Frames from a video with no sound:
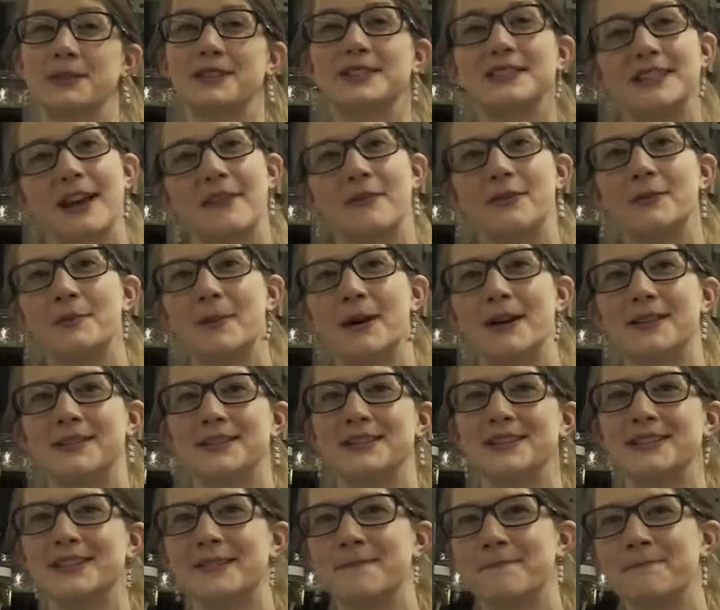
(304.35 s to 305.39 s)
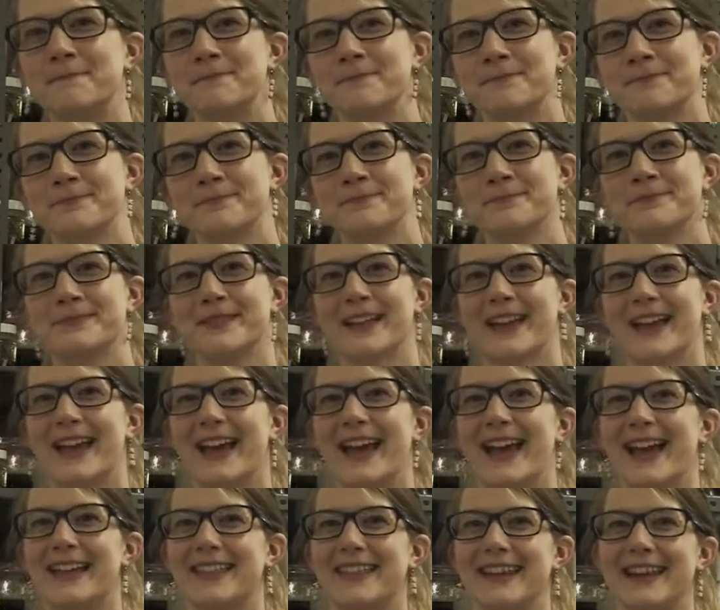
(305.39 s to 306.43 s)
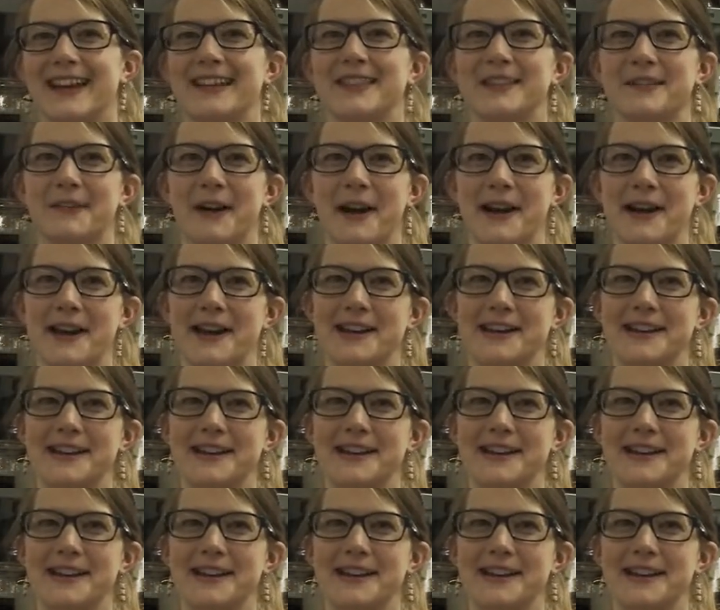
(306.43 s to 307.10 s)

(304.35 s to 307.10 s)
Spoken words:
up to 7 months. They got the right